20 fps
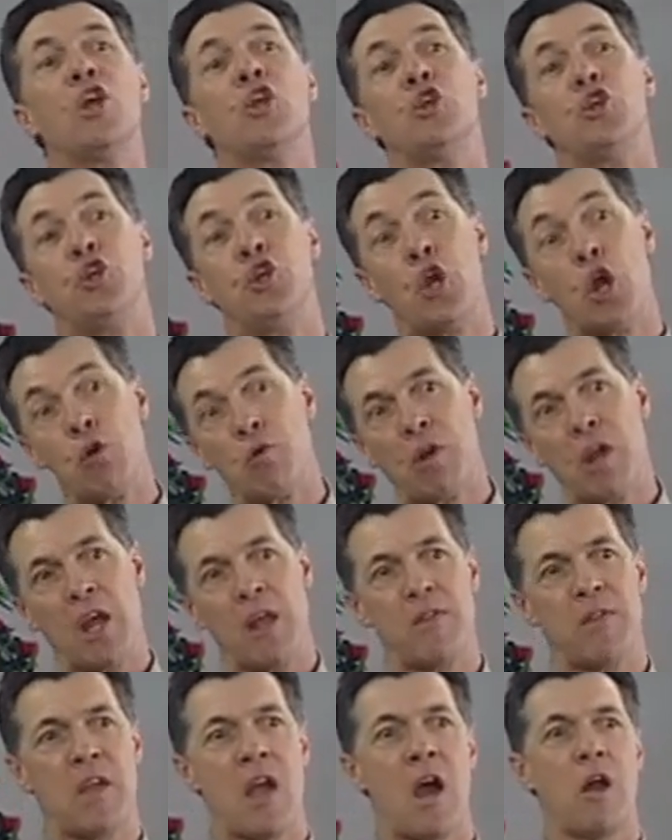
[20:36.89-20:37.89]
You can
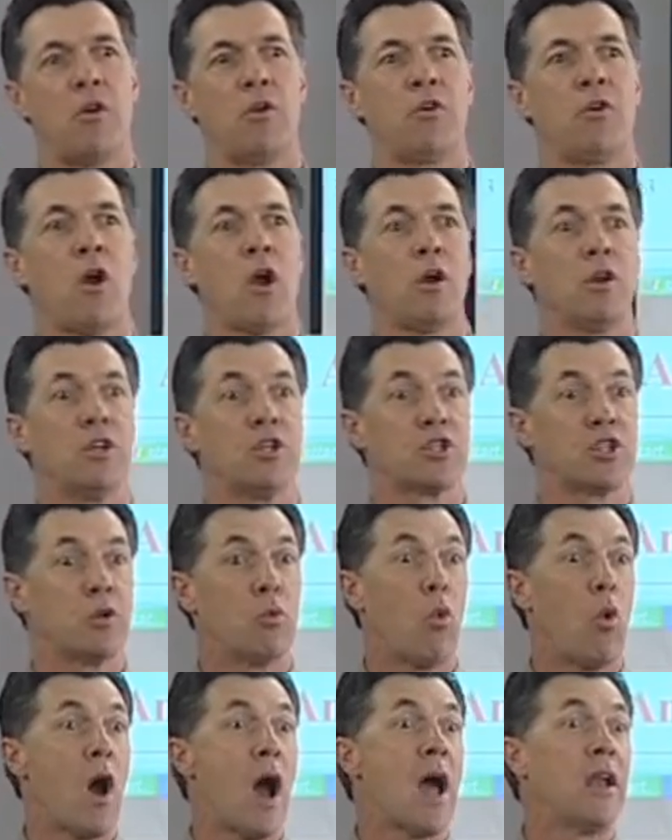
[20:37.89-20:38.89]
get in the outer darkness
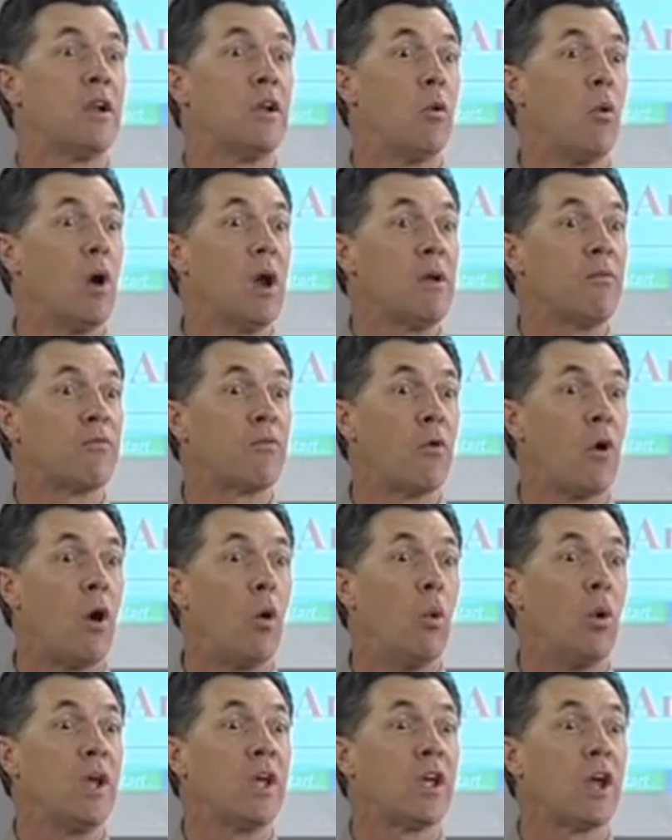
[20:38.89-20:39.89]
and whine and weep for
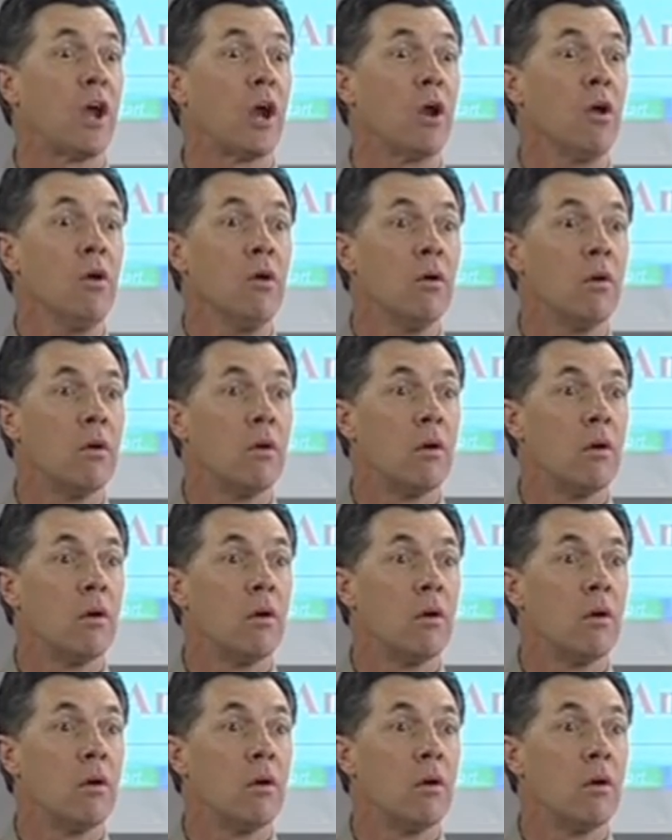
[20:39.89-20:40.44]
all we care.